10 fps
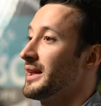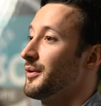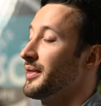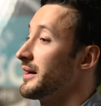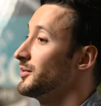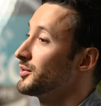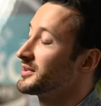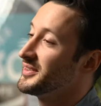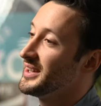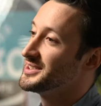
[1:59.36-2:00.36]
out there and
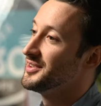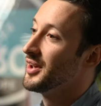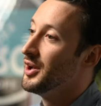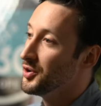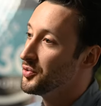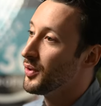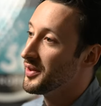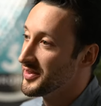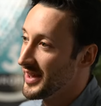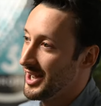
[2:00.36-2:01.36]
organizations who
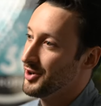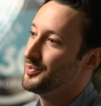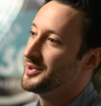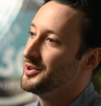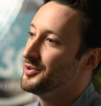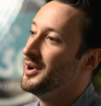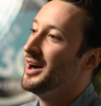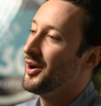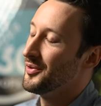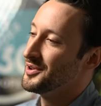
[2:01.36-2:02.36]
want to help you
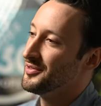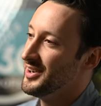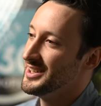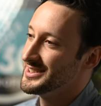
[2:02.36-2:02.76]
on your first